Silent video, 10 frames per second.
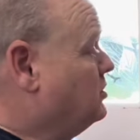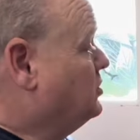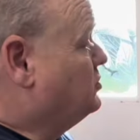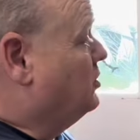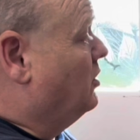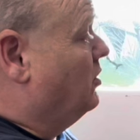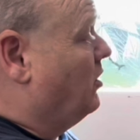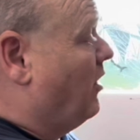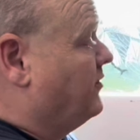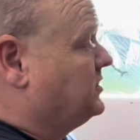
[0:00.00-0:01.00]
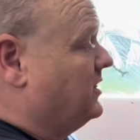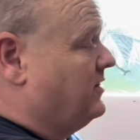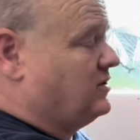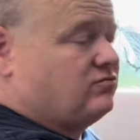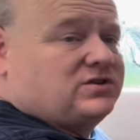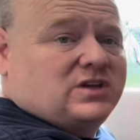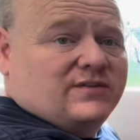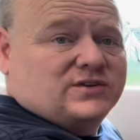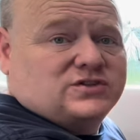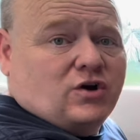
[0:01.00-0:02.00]
So obviously this
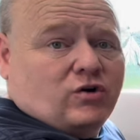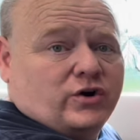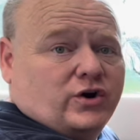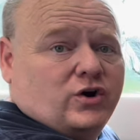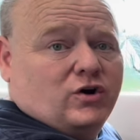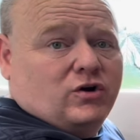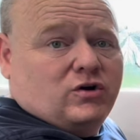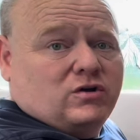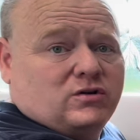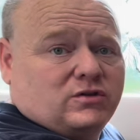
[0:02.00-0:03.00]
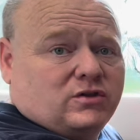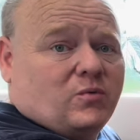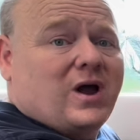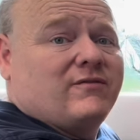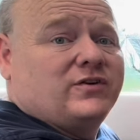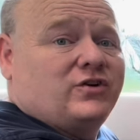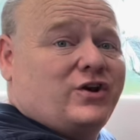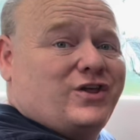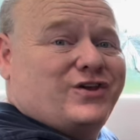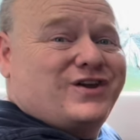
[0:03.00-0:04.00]
receiver's not going to know that we haven't done
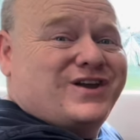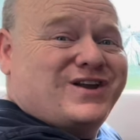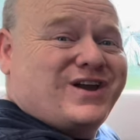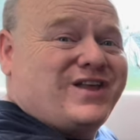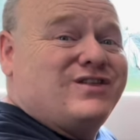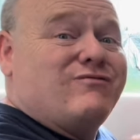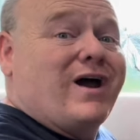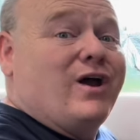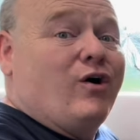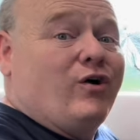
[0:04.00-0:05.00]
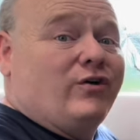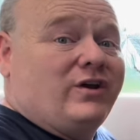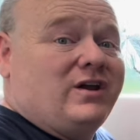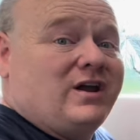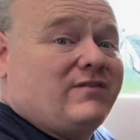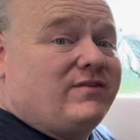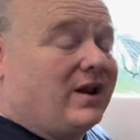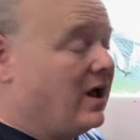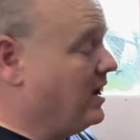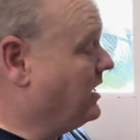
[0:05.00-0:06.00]
it in the right order, if you
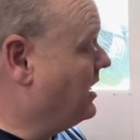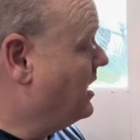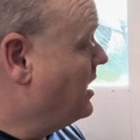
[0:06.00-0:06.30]
like.